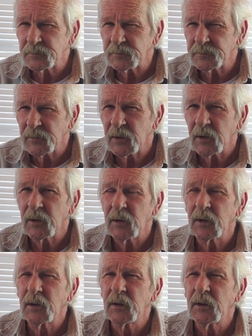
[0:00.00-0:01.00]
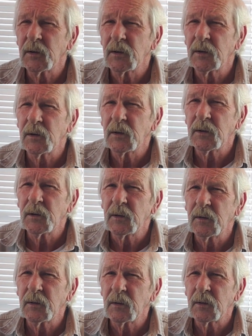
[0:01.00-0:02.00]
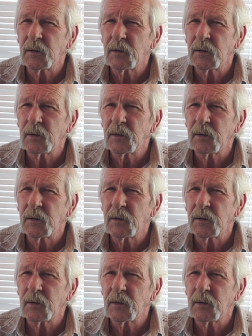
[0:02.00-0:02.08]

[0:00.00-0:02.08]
(no one is talking)